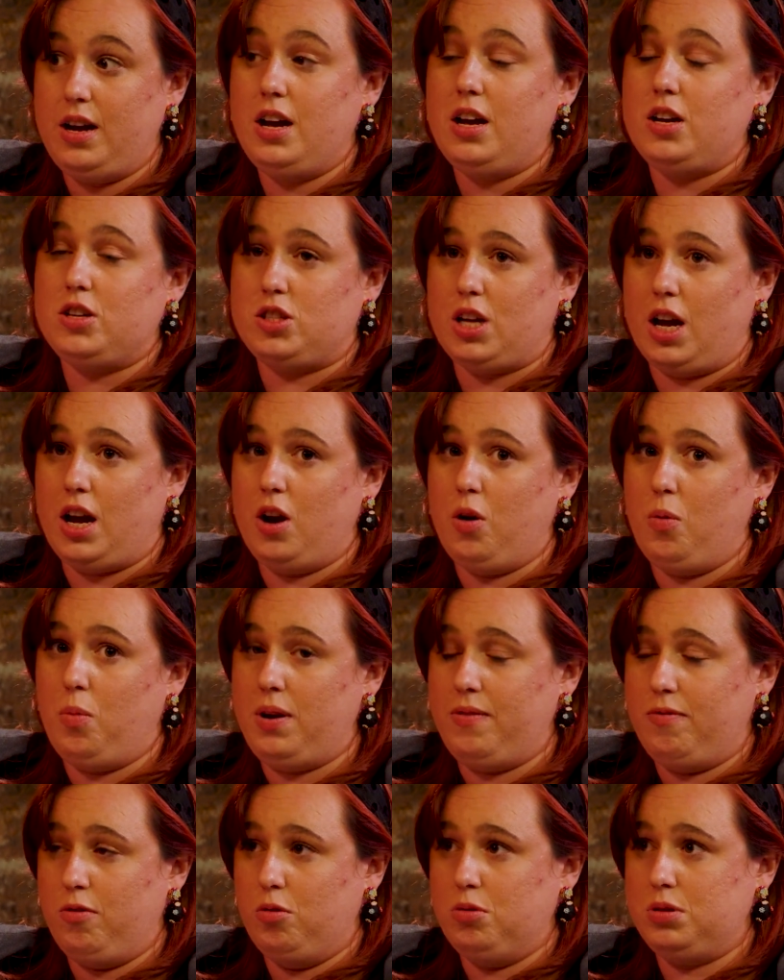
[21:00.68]
So
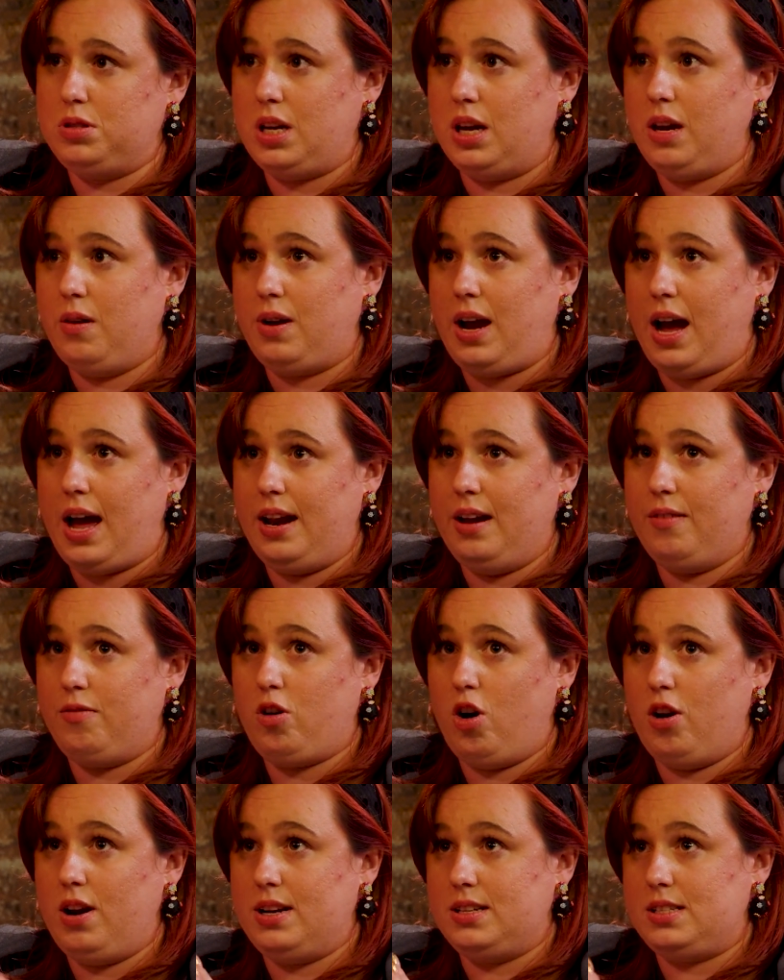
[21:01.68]
we've also kind of
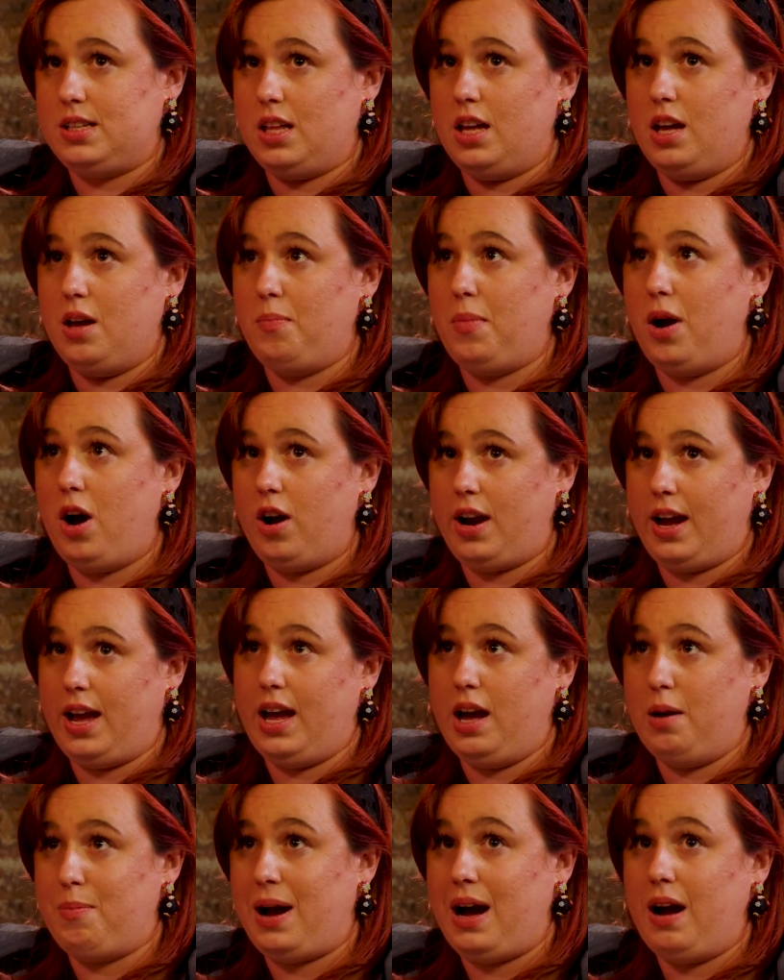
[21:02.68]
gone into the market
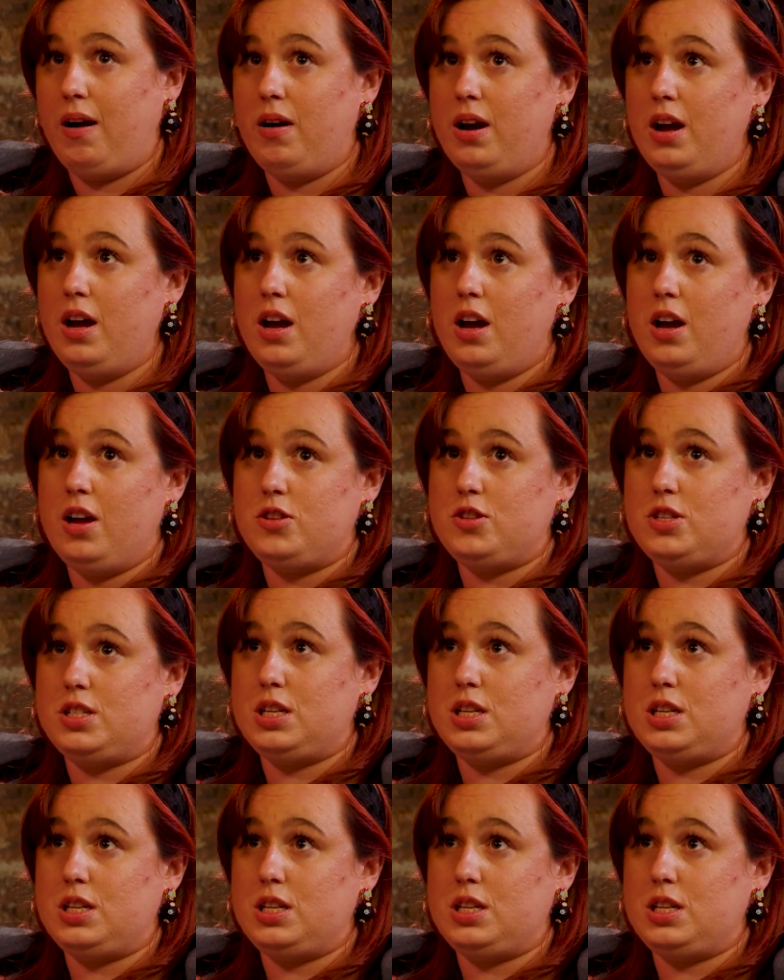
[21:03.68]
about just